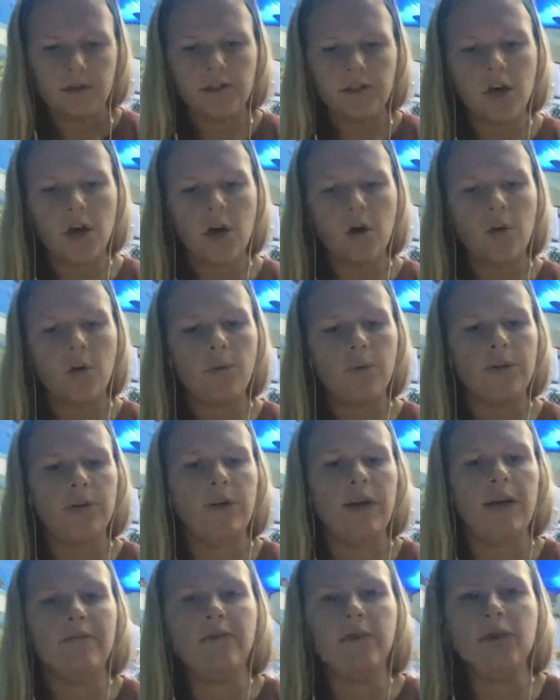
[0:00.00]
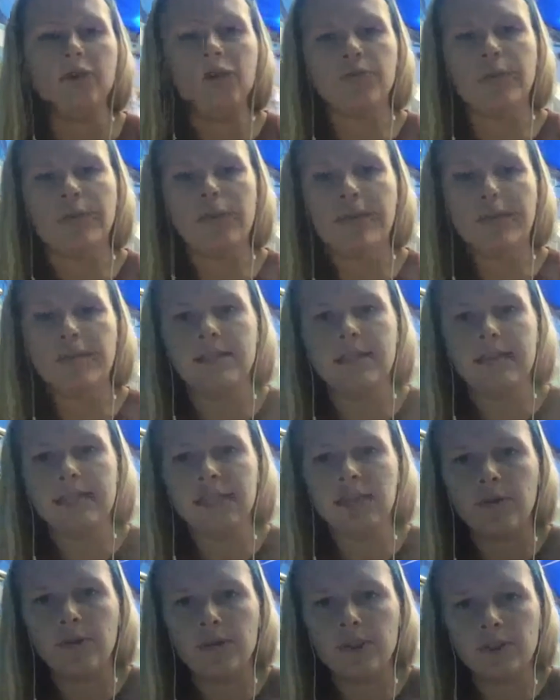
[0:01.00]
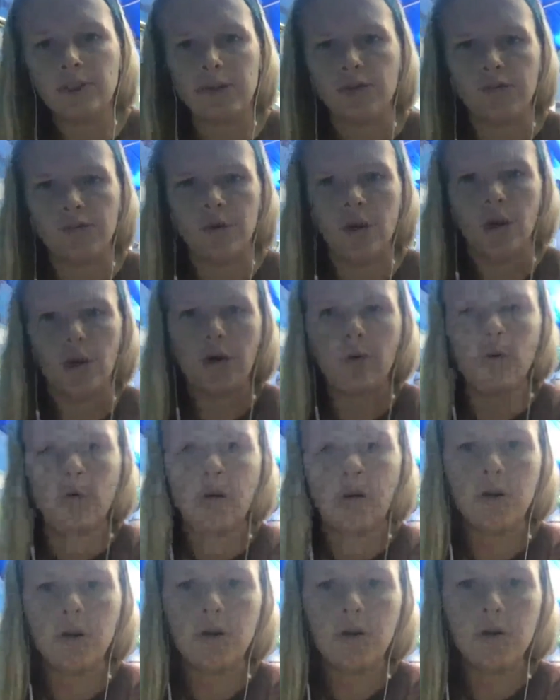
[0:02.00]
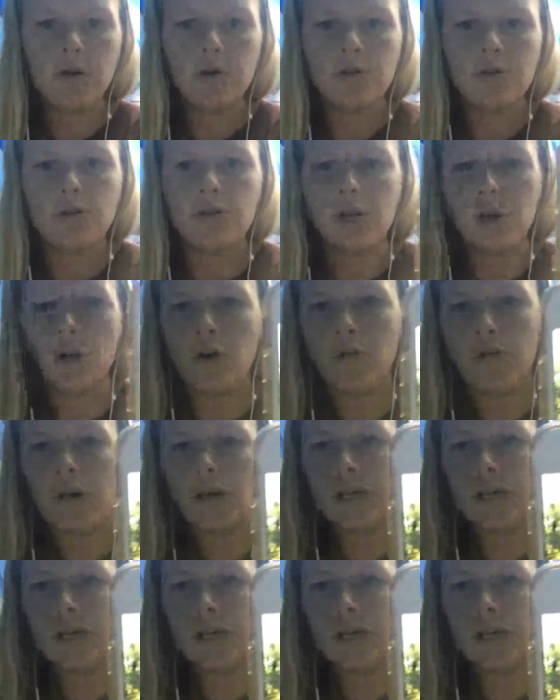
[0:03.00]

So when you have nutrients, it's going to grow so